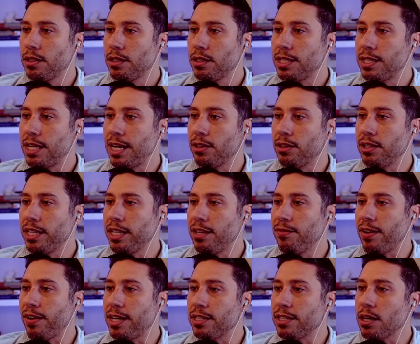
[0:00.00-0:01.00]
send out the
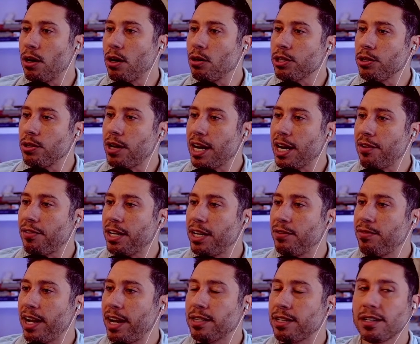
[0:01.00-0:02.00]
invites. Oh, do you not have an
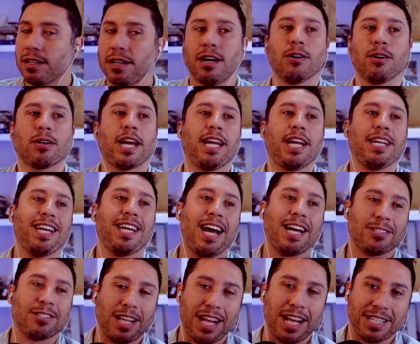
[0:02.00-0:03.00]
invite? Okay, yes,
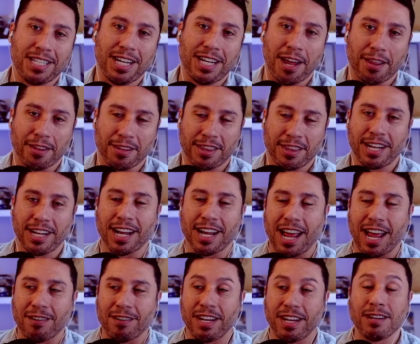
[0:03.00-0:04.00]
yeah, so that's the other thing.
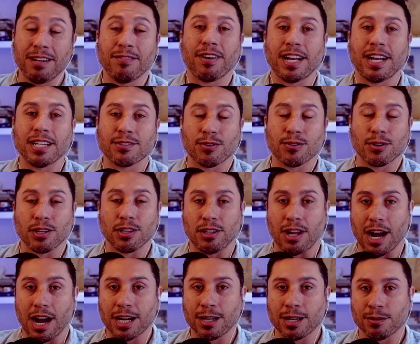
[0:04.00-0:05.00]
I have invites for the
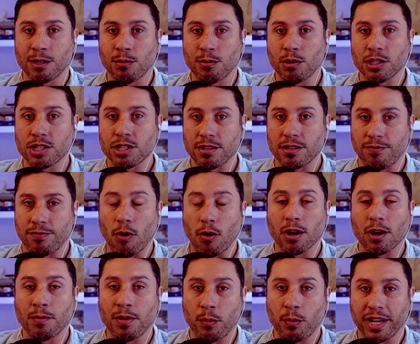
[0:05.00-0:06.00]
locker room, which is the
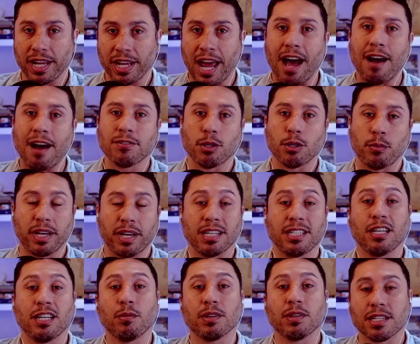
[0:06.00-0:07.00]
forum that we can have so we
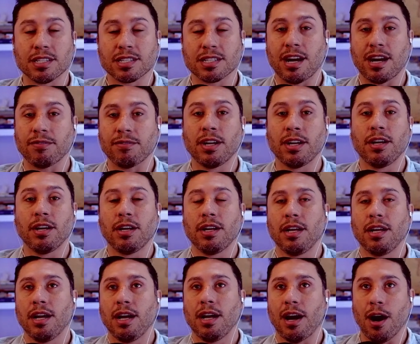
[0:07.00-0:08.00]
can deal with this stuff
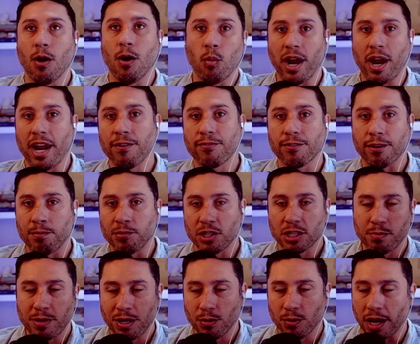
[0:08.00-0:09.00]
away from
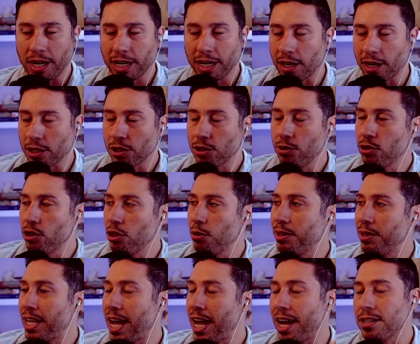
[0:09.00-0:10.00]
just me running it on
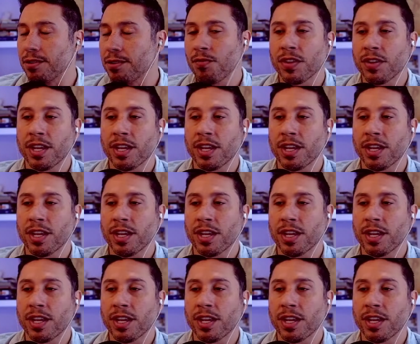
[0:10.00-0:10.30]
YouTube and that.